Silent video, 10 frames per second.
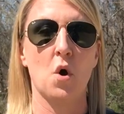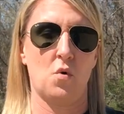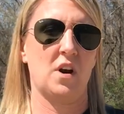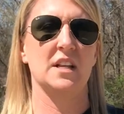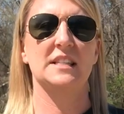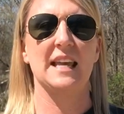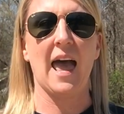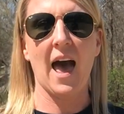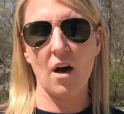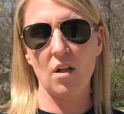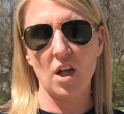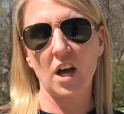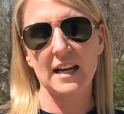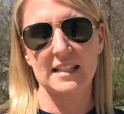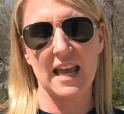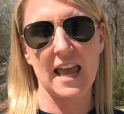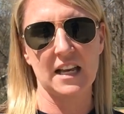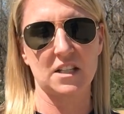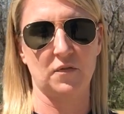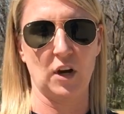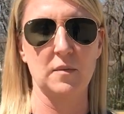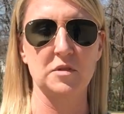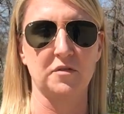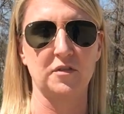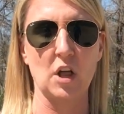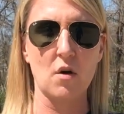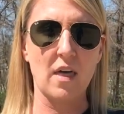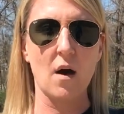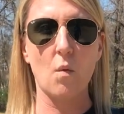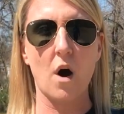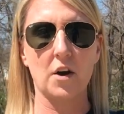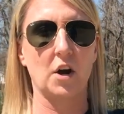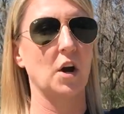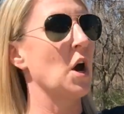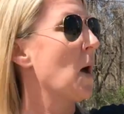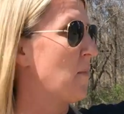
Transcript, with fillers: we're gonna see how long it takes for him to flow that water